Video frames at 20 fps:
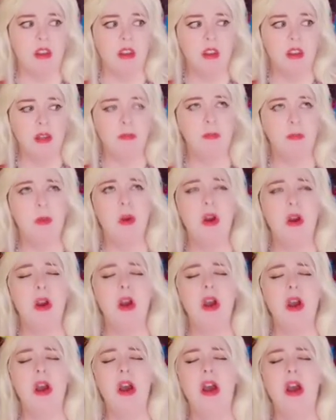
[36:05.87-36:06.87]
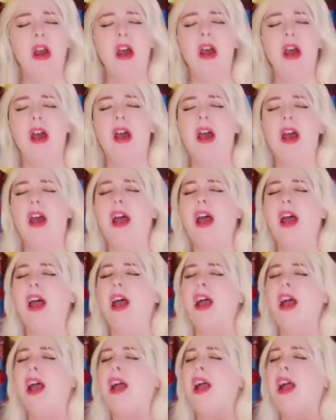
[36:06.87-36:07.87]

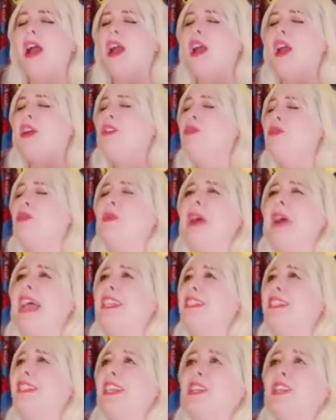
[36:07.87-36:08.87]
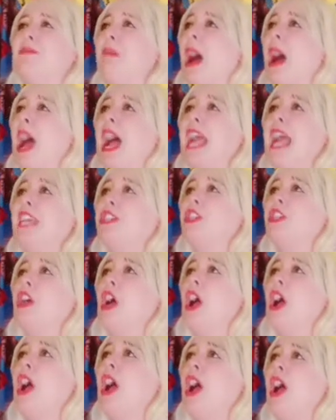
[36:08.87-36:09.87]
Burn. When's it my
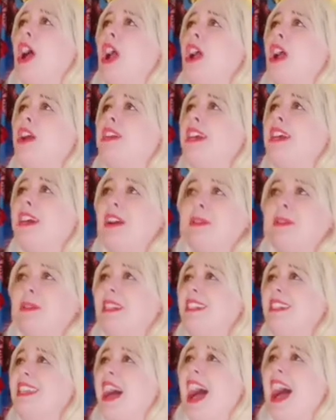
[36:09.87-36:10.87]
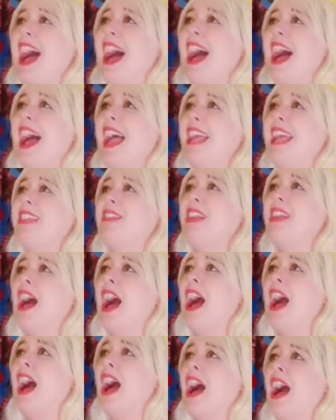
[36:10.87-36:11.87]
turn? Wouldn't I
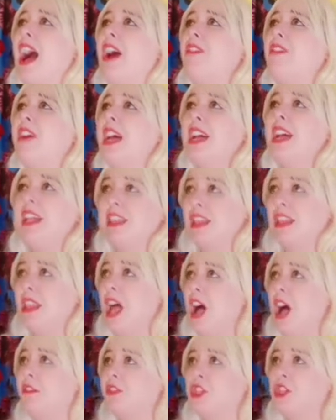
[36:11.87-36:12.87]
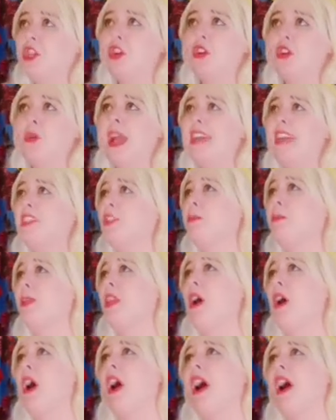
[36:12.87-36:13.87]
love, love to
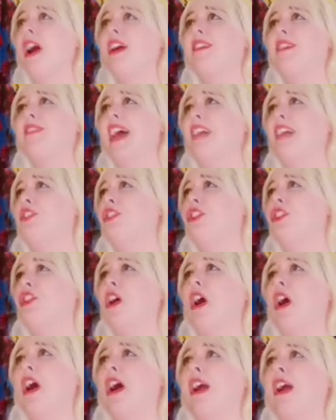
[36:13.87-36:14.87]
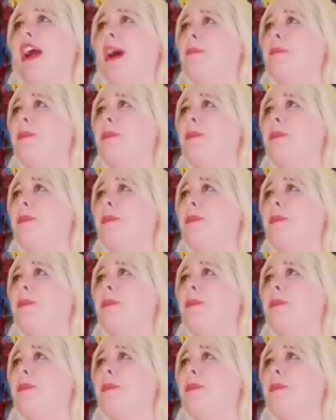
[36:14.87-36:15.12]
explore that shore up